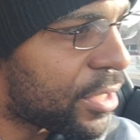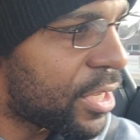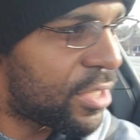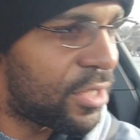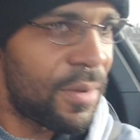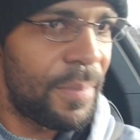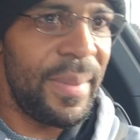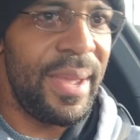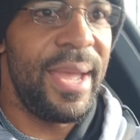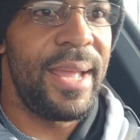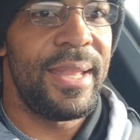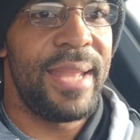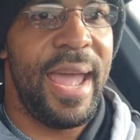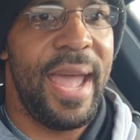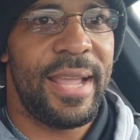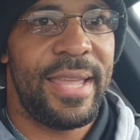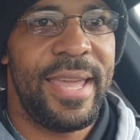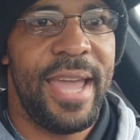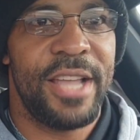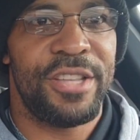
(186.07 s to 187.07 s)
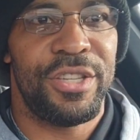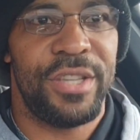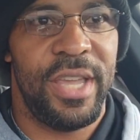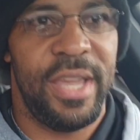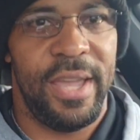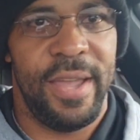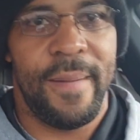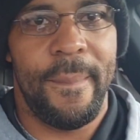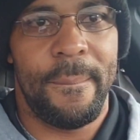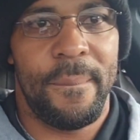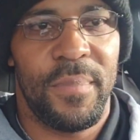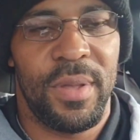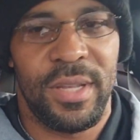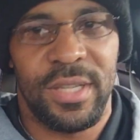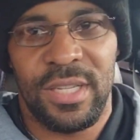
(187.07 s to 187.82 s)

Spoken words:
system in that catch can.